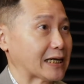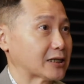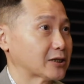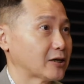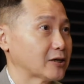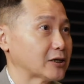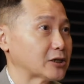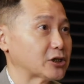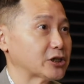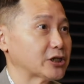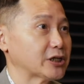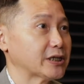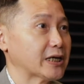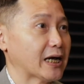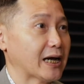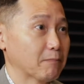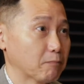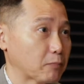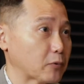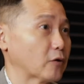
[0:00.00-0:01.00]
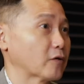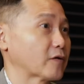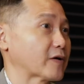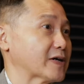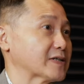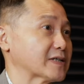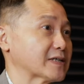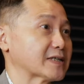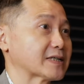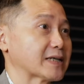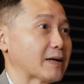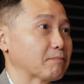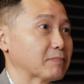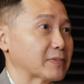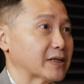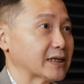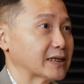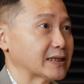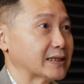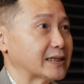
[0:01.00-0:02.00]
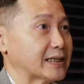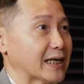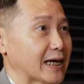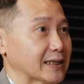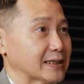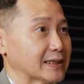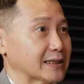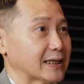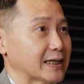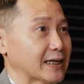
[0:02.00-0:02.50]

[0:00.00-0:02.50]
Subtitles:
Technology and progress is something that